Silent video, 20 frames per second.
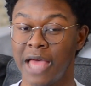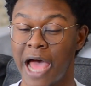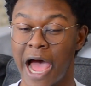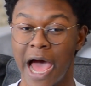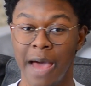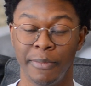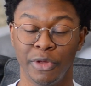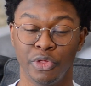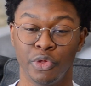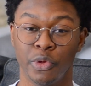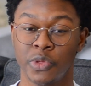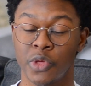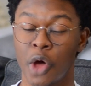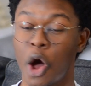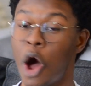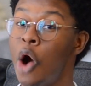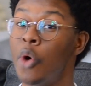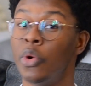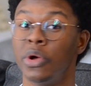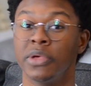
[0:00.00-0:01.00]
I mean, there's
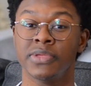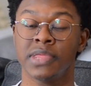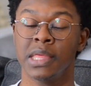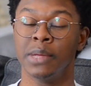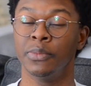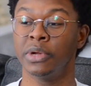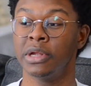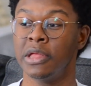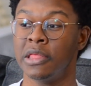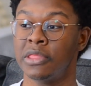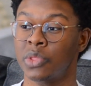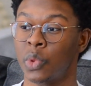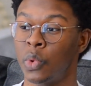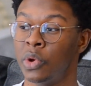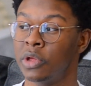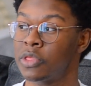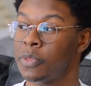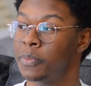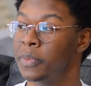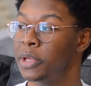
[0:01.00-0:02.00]
always someone that's
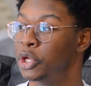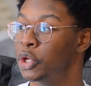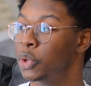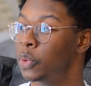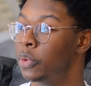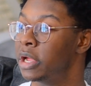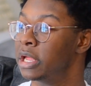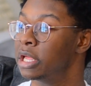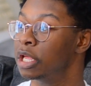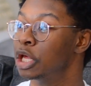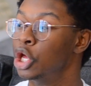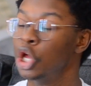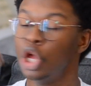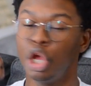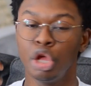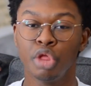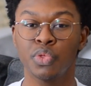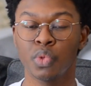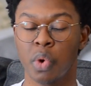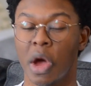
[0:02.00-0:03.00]
going to be doing
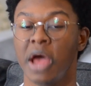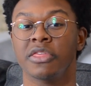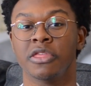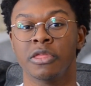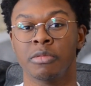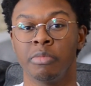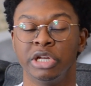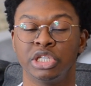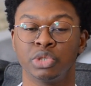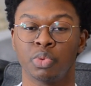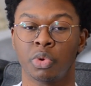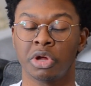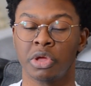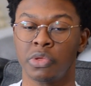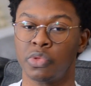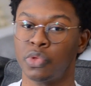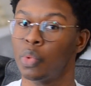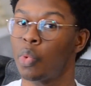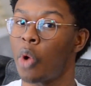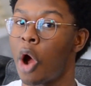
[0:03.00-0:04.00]
twice as much work
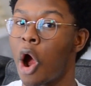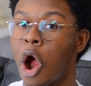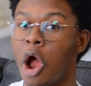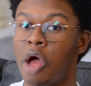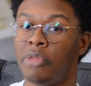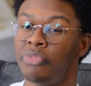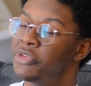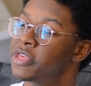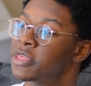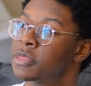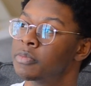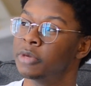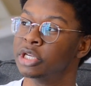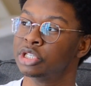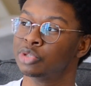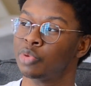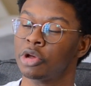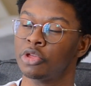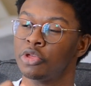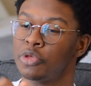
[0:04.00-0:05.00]
as you are, this
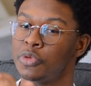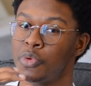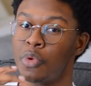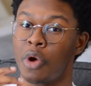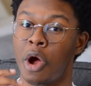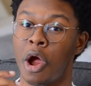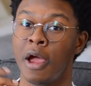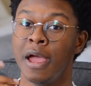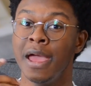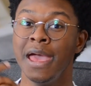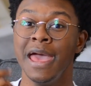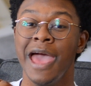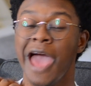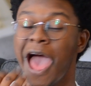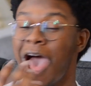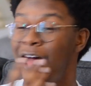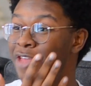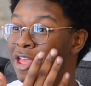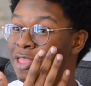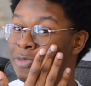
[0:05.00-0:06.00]
much work as you are,
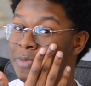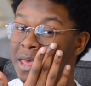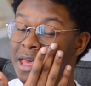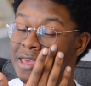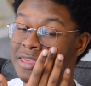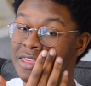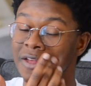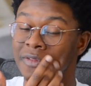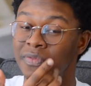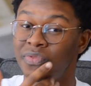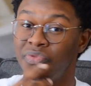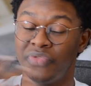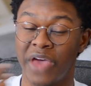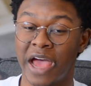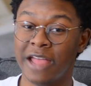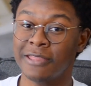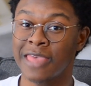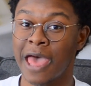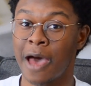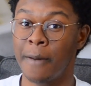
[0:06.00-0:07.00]
and that's because
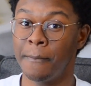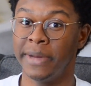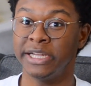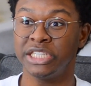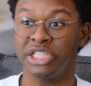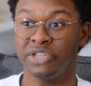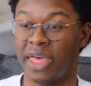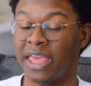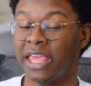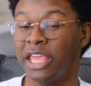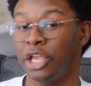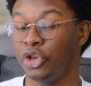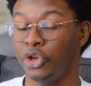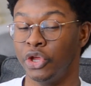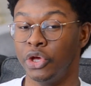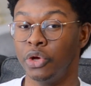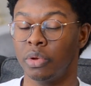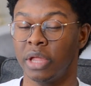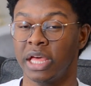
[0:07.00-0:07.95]
that's how much they can do.